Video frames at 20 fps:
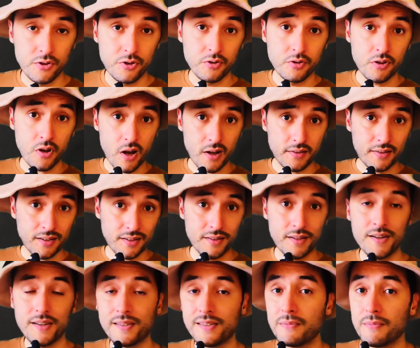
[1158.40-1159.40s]
Do not
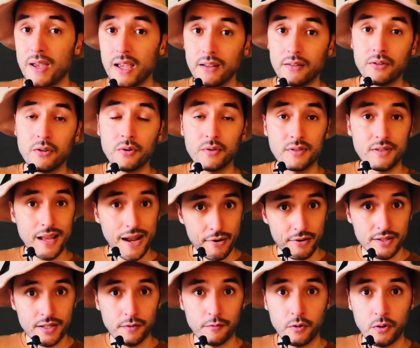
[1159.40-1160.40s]
underestimate those
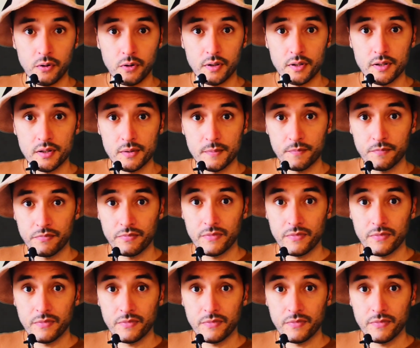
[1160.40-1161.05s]
narrative hooks.